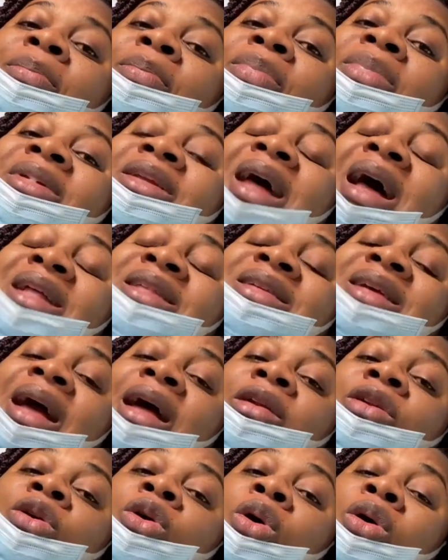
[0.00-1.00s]
That
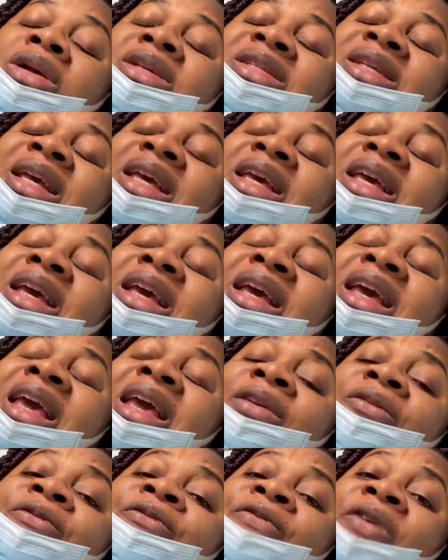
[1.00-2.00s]
can cause
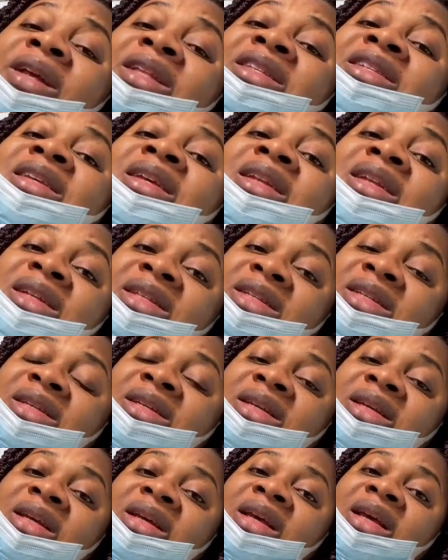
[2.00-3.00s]

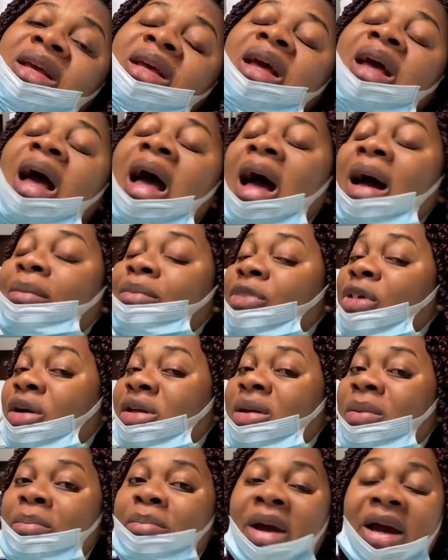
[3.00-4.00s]
infertility. I'm
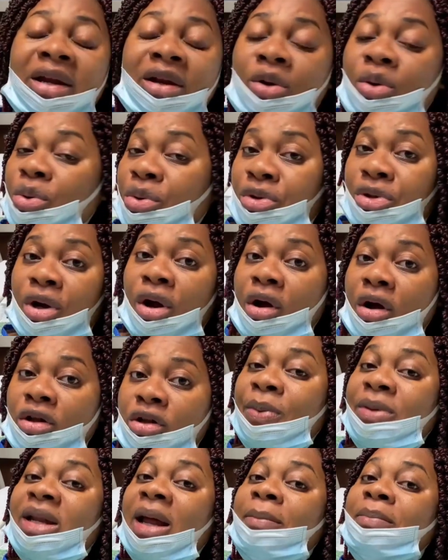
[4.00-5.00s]
not a medical
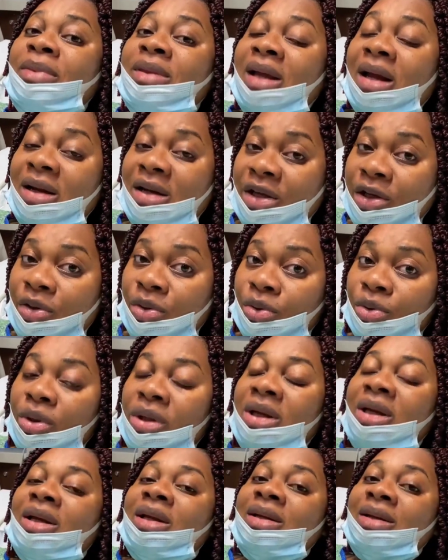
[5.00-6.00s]
doctor. I'm telling you
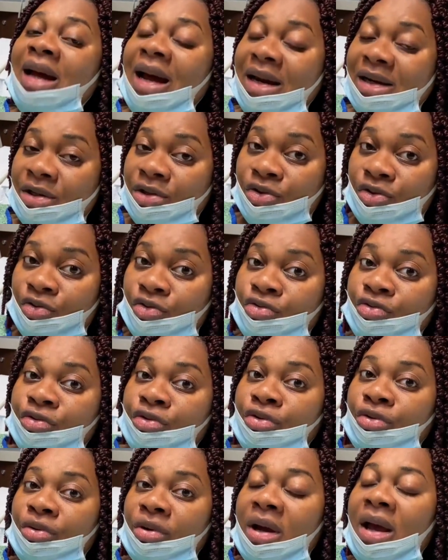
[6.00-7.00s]
that is
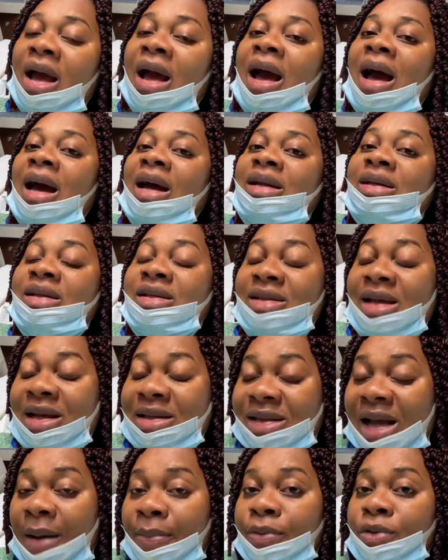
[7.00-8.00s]
true. And this
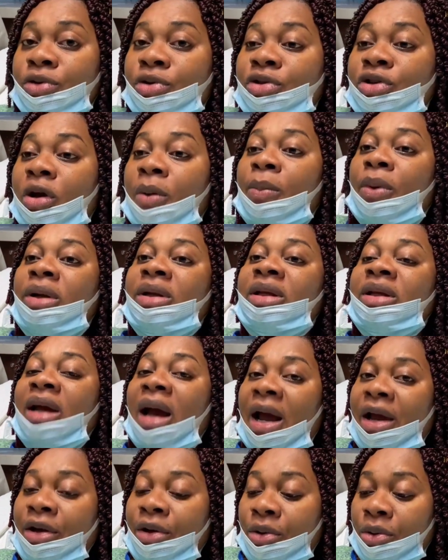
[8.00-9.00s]
has happened to somebody
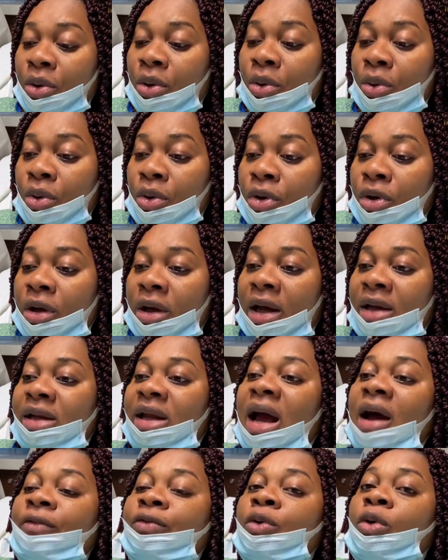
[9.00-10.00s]
I know.
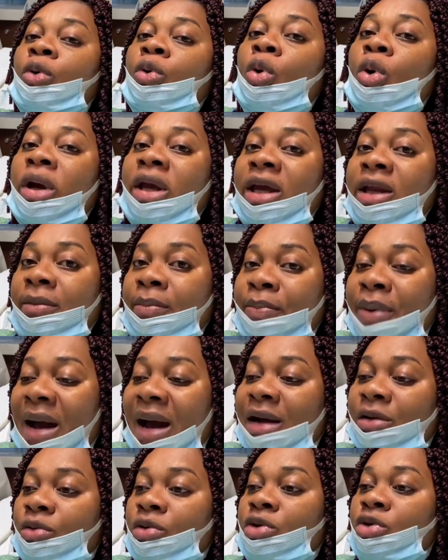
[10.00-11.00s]
They have to go in
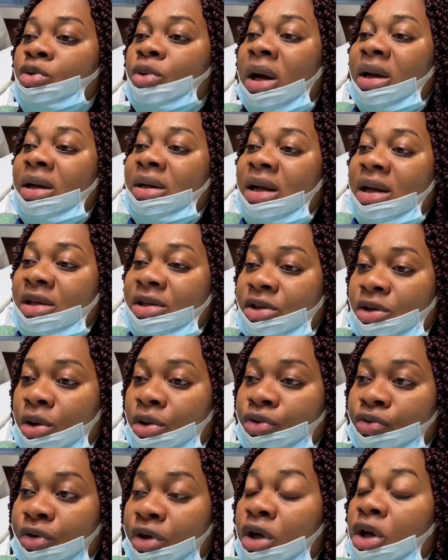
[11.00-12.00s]
back to do another
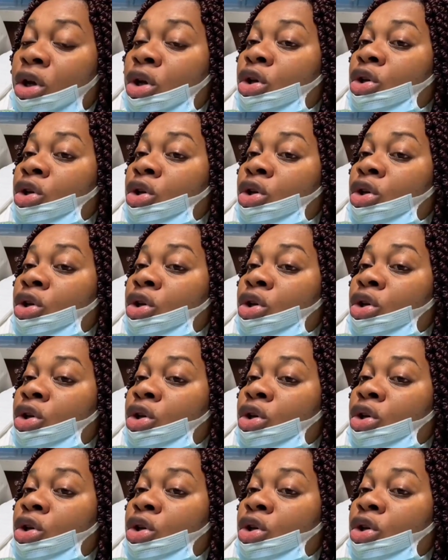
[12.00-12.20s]
surgery.